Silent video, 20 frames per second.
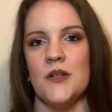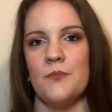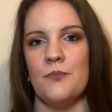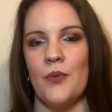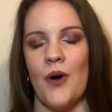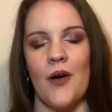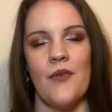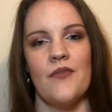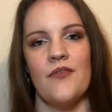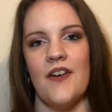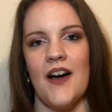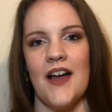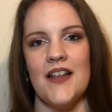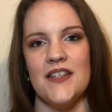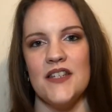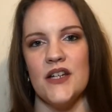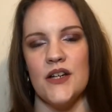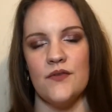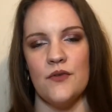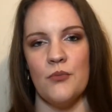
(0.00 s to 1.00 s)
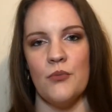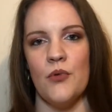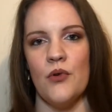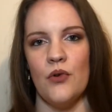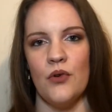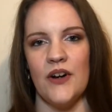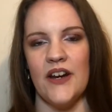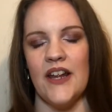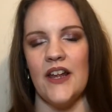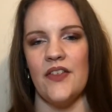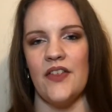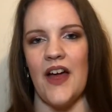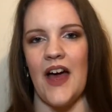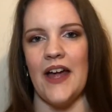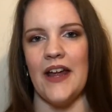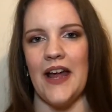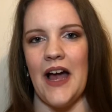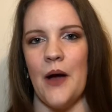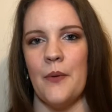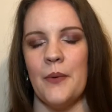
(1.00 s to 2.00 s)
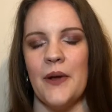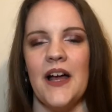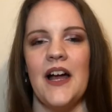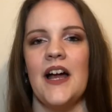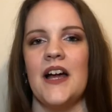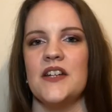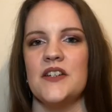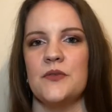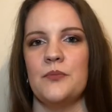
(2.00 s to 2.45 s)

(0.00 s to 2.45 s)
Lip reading: But I'm finding of a morning that I am kind